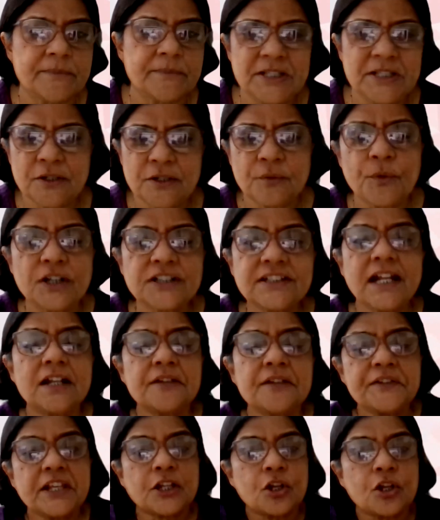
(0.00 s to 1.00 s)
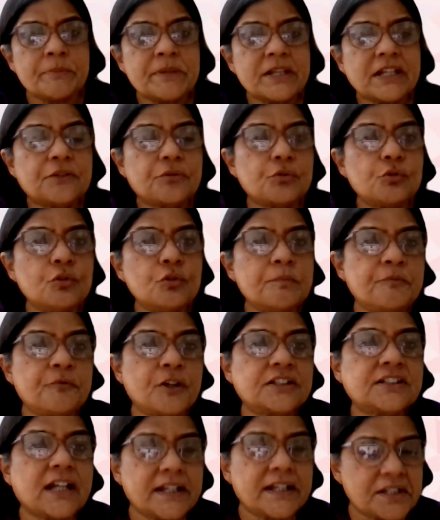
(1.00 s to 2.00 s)
I mean, you know, what kind of economic group,
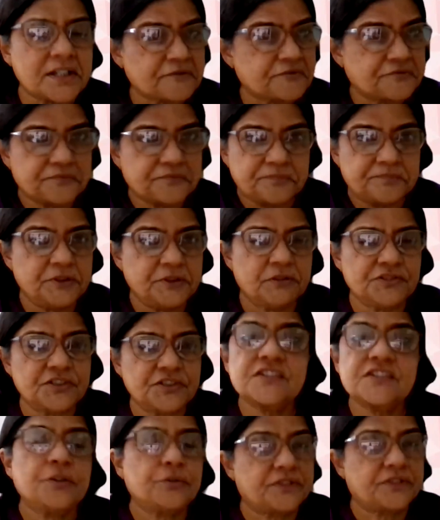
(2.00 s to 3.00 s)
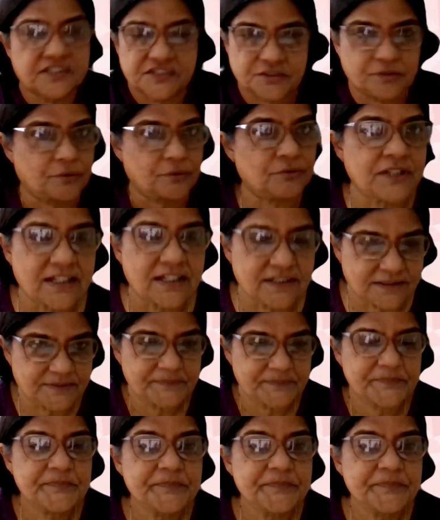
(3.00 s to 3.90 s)
what kind of, you know, just curious to know that.